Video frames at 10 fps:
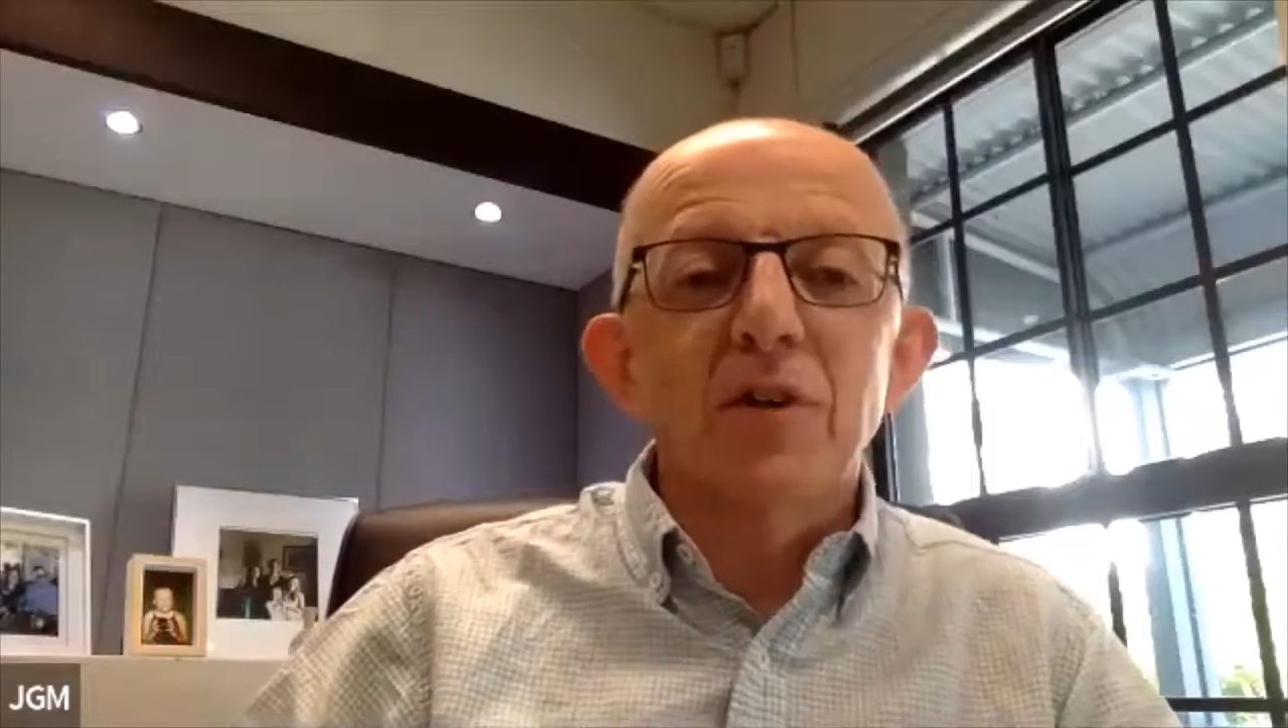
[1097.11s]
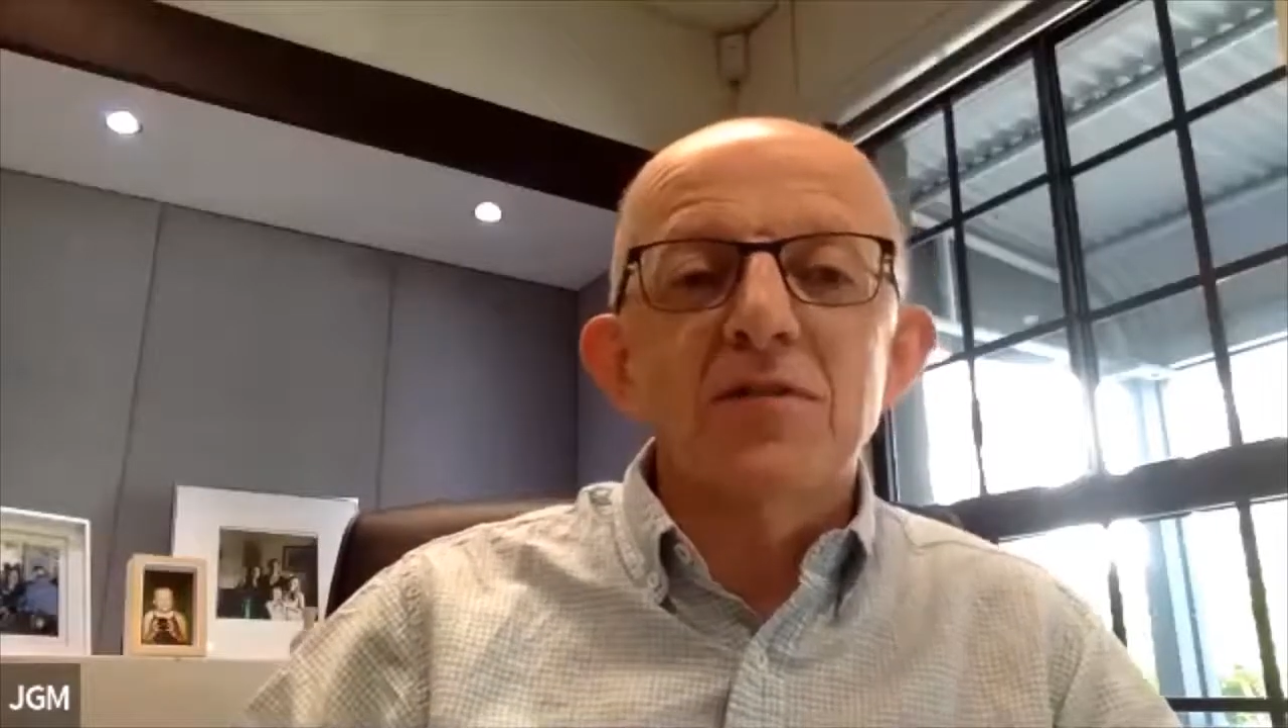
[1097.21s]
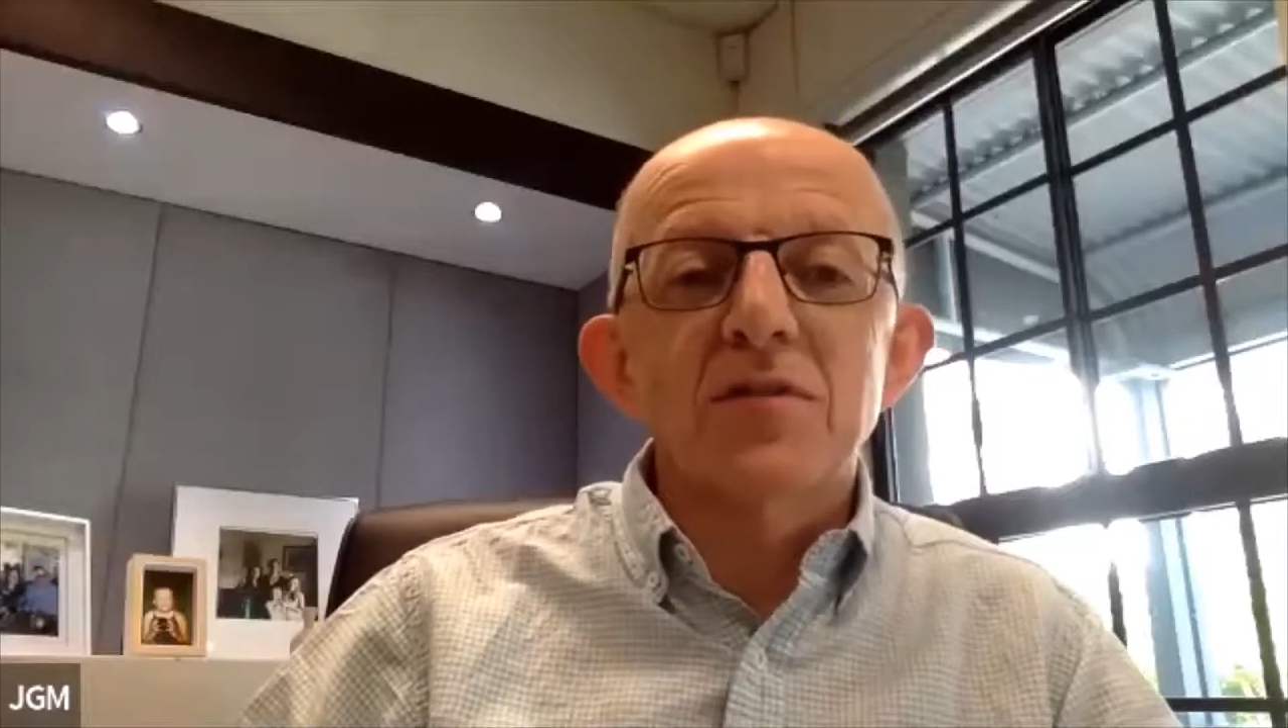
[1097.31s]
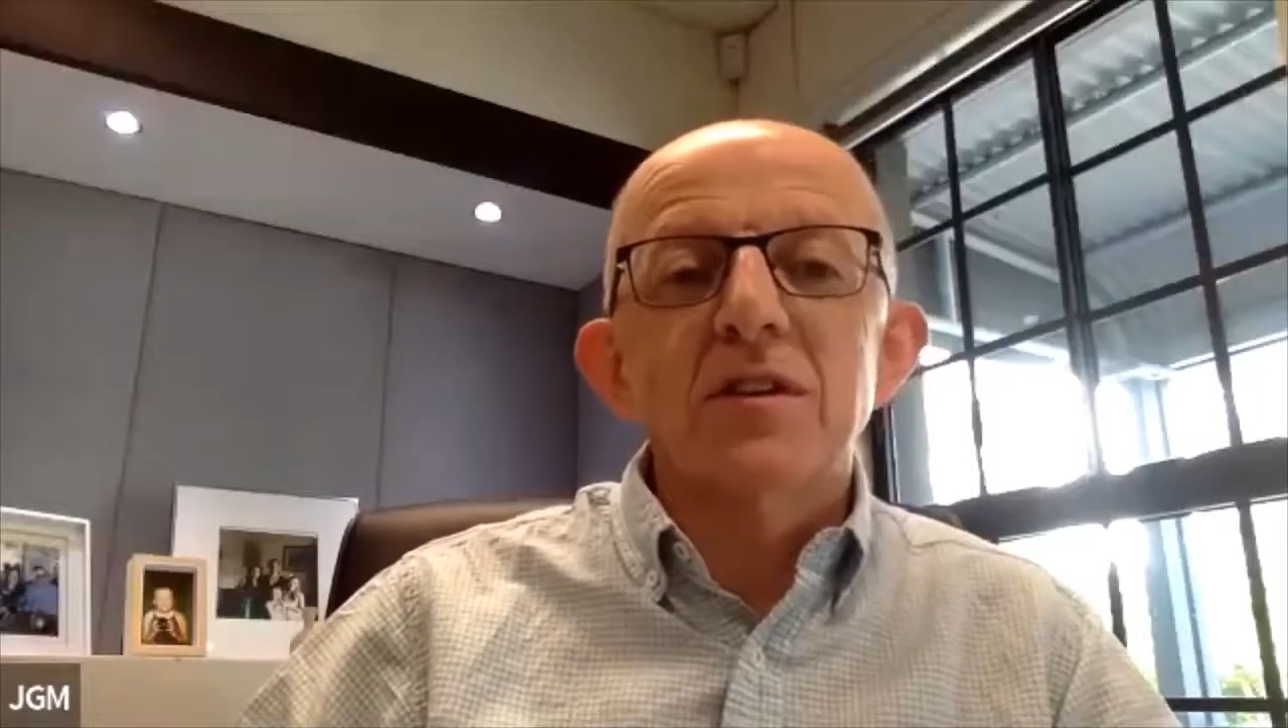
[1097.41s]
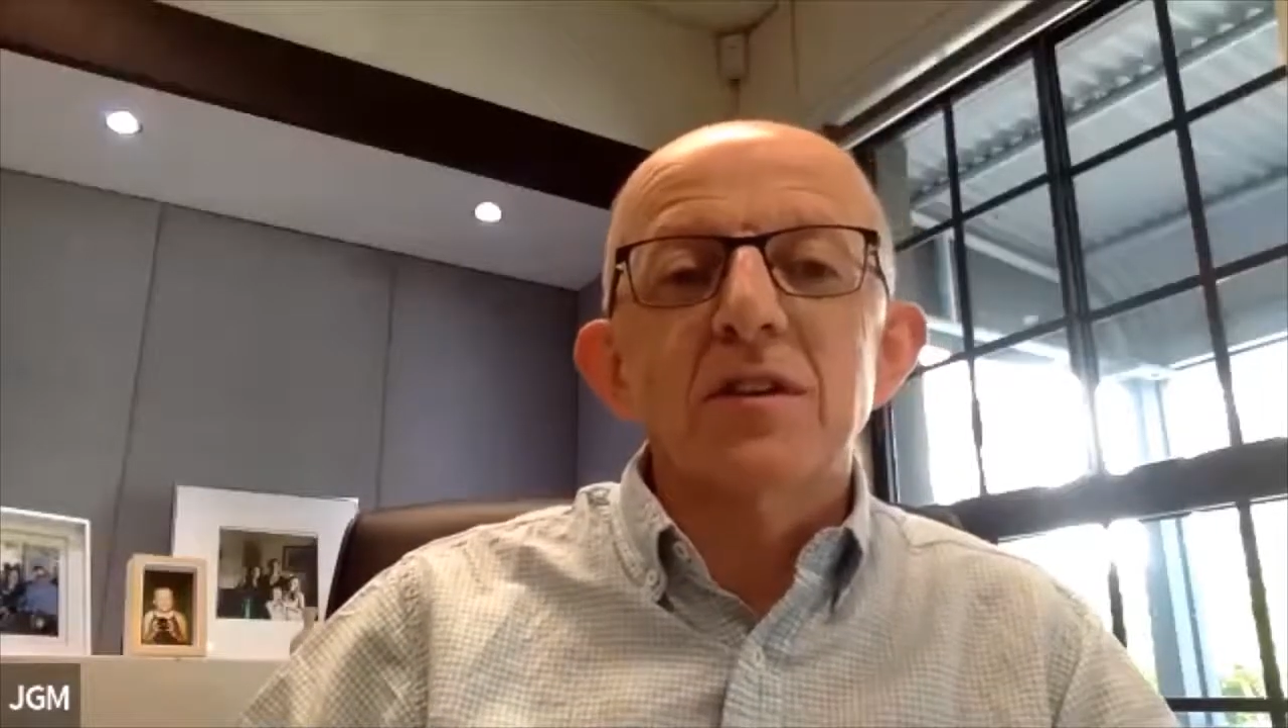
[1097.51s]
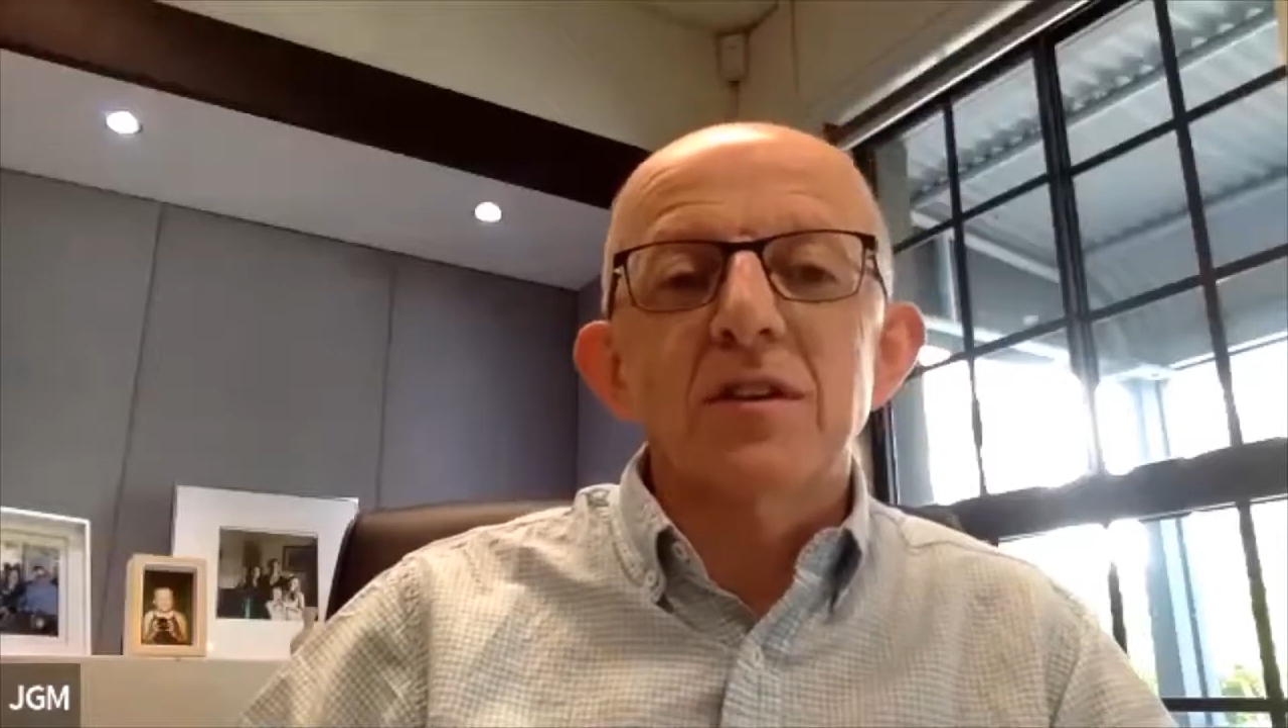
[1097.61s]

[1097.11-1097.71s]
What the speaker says: hours of it,